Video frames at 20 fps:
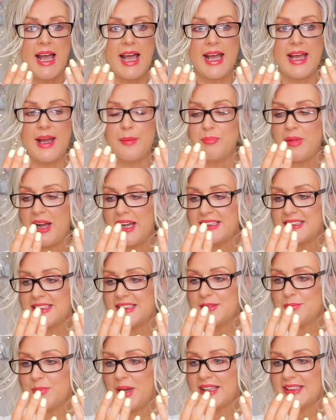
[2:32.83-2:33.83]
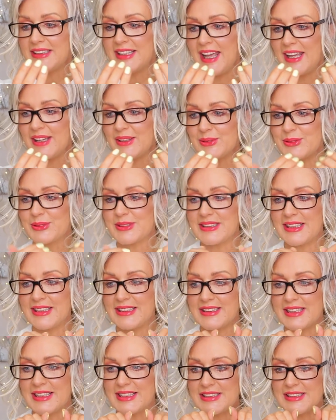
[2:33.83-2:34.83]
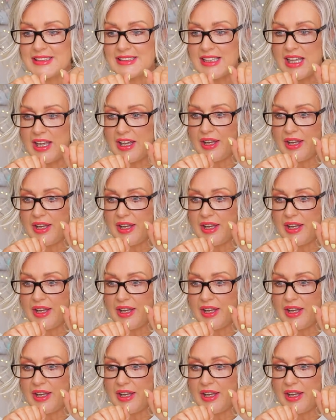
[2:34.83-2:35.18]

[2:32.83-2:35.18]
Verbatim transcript: um, I did my nails in this